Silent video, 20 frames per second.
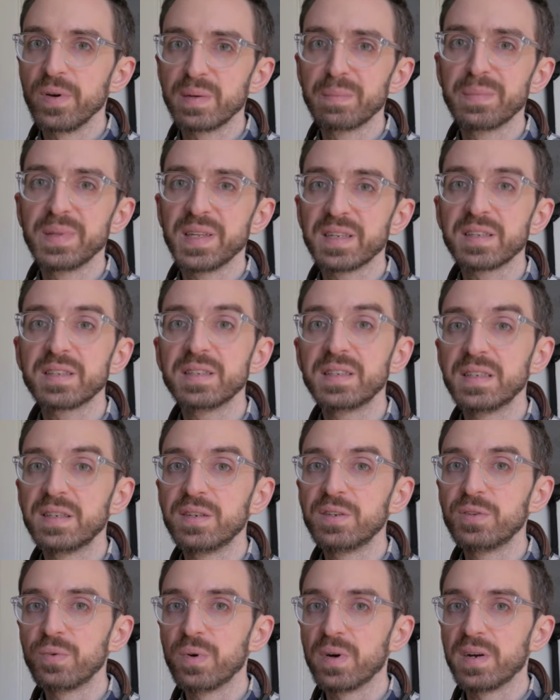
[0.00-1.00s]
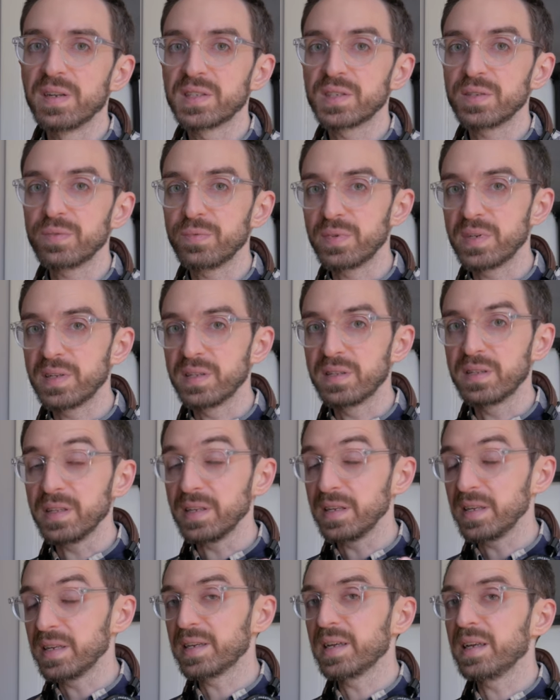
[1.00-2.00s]
complexity and nuance with the
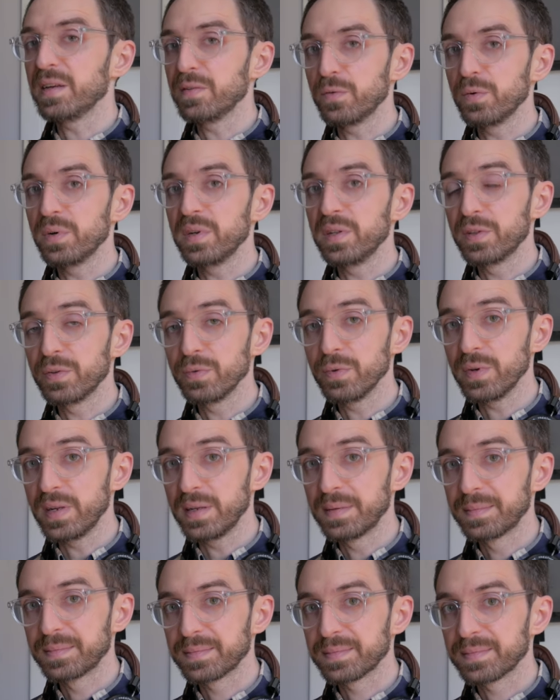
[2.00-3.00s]
EK43.